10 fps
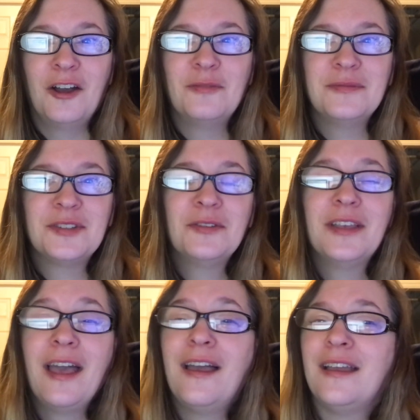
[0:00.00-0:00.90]
So
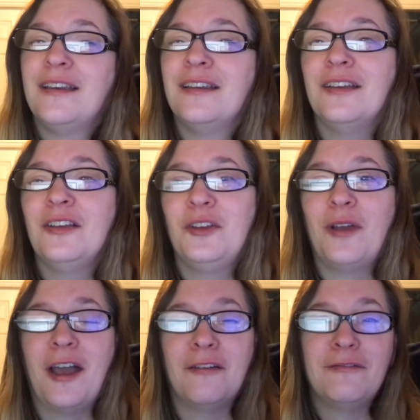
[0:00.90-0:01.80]
again, you
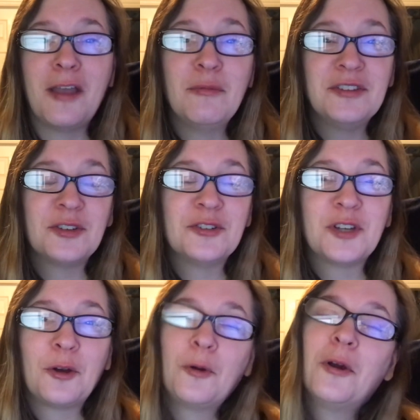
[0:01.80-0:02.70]
have
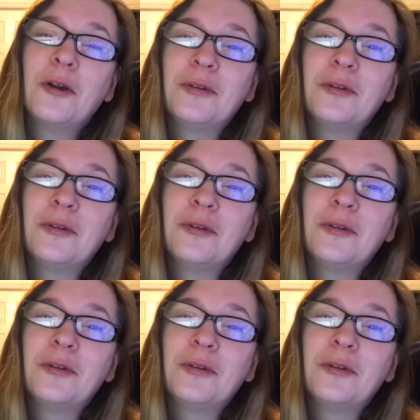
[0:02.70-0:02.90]
familysearch.org,